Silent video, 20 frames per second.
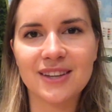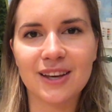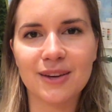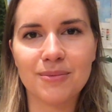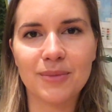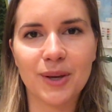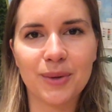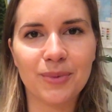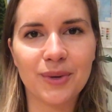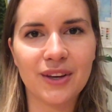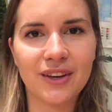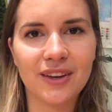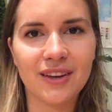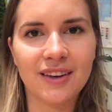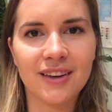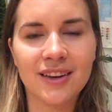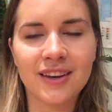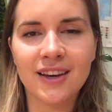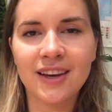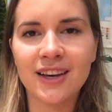that
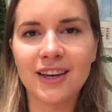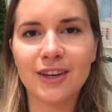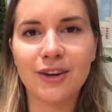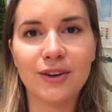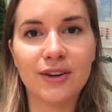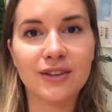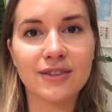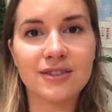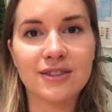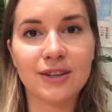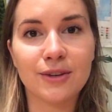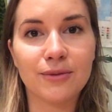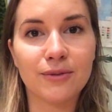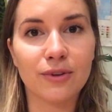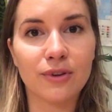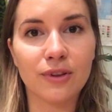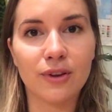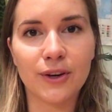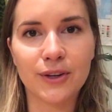maybe you didn't see for a